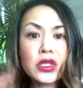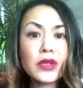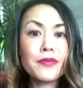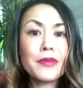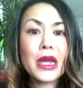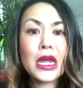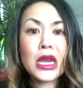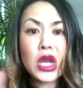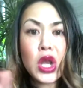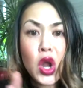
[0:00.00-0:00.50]

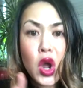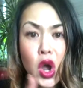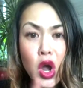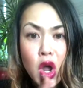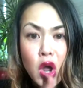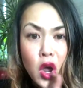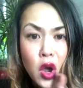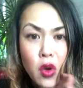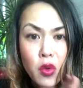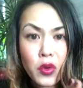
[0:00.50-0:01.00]
may not
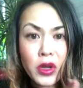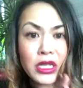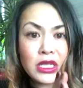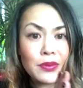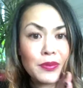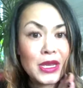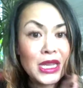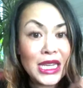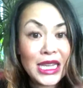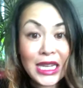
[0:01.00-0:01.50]
always
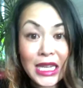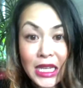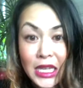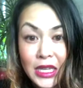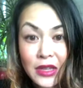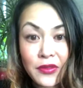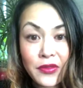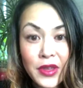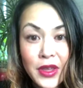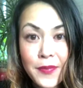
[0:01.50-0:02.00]
be
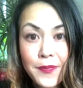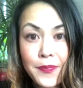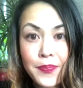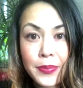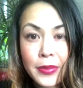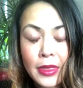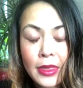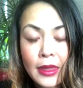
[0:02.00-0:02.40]
even.